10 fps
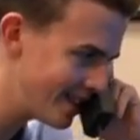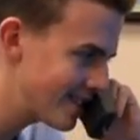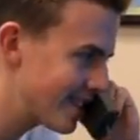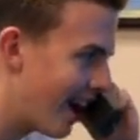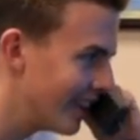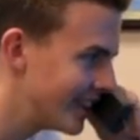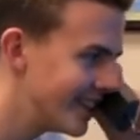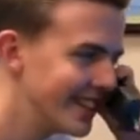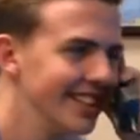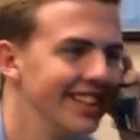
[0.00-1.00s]
and a
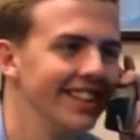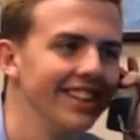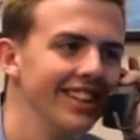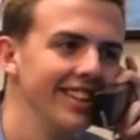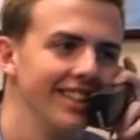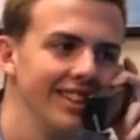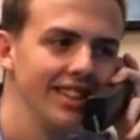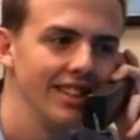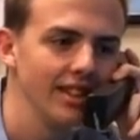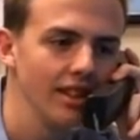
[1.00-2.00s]
scholar.
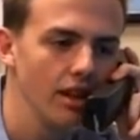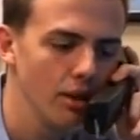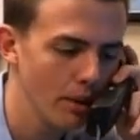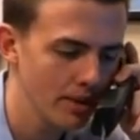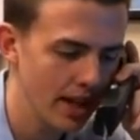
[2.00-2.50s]
Oh, what was